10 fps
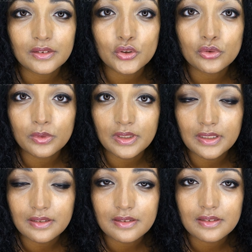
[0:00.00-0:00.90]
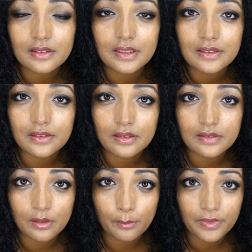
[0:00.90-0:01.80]
to eat a little
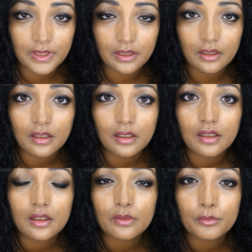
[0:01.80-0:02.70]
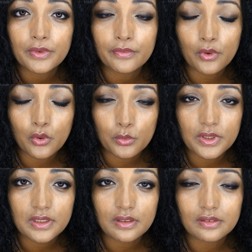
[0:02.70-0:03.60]
something before
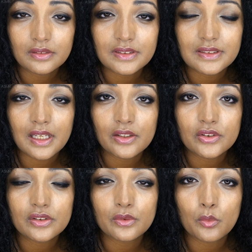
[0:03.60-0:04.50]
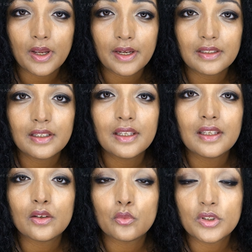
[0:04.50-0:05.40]
we start the wine,
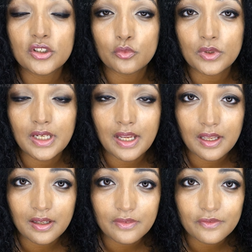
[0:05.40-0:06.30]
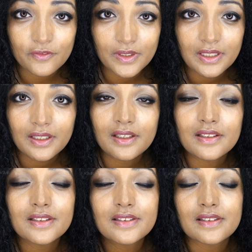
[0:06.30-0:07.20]
which will have
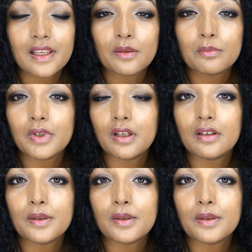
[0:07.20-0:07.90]
the same